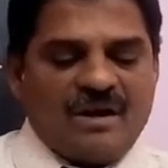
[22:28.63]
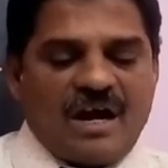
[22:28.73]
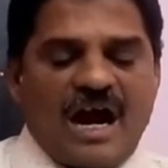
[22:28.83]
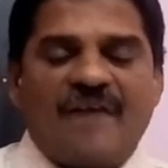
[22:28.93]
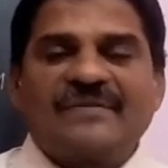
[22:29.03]

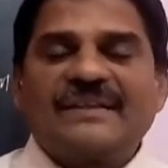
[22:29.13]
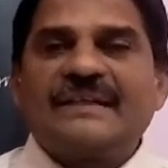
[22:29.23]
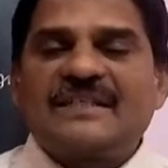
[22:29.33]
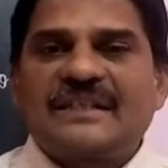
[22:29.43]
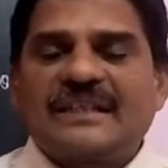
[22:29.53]
After the
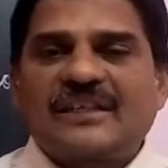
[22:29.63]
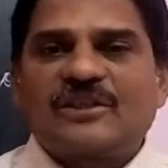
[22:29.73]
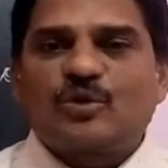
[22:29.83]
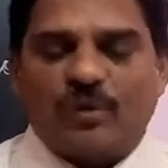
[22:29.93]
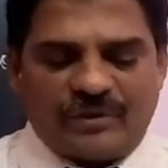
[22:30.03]
disintegration
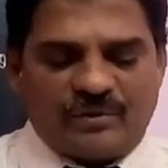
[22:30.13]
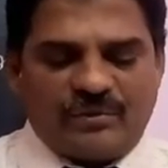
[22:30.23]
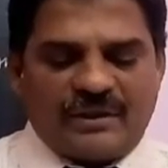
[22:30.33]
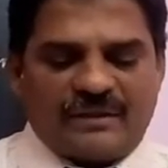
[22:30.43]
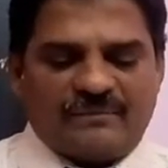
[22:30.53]
of Soviet
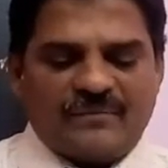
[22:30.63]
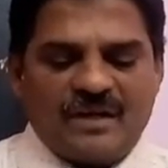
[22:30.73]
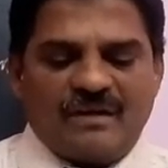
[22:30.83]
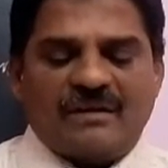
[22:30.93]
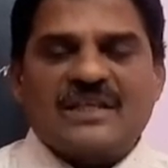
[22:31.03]
Union,
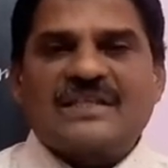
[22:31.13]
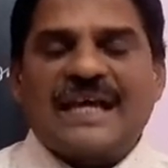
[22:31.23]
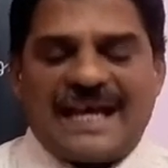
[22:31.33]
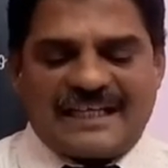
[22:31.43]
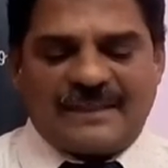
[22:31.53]

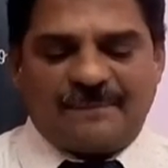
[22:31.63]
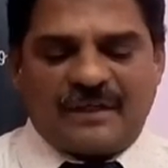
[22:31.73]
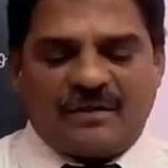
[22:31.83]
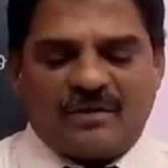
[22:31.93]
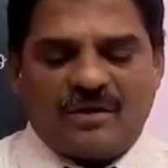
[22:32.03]
Russia
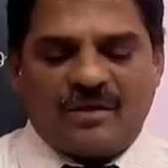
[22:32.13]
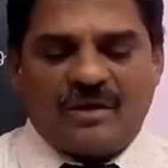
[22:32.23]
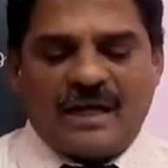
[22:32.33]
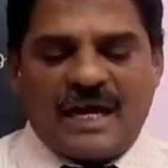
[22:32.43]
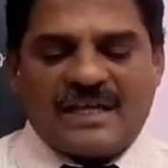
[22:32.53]
accepted
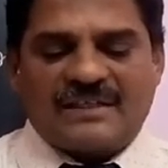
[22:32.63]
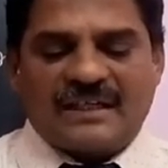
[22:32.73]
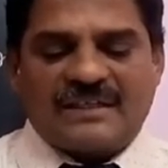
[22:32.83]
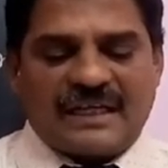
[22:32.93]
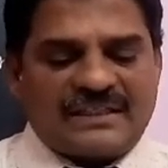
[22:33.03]
as
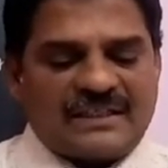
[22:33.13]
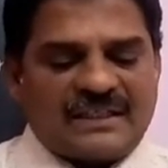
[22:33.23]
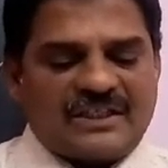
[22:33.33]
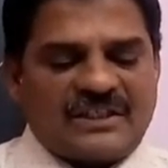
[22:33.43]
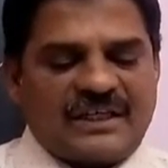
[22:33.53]
the
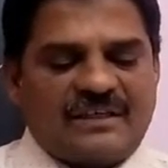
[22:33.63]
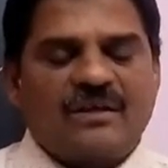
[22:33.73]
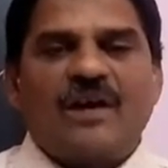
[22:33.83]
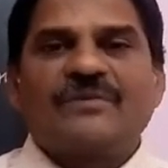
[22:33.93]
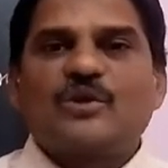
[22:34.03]
successor state
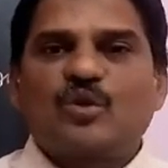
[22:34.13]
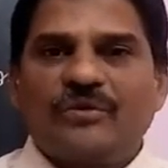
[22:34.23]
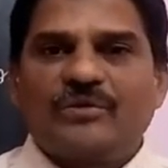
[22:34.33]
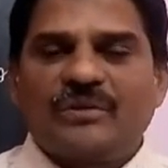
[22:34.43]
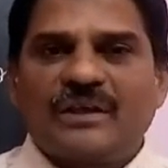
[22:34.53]
of the
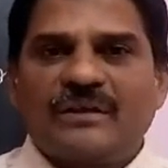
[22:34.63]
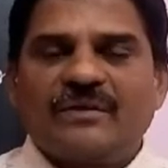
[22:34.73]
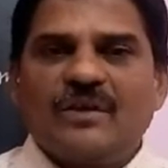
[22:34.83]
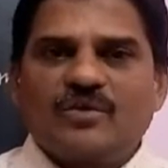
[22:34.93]
Soviet Union.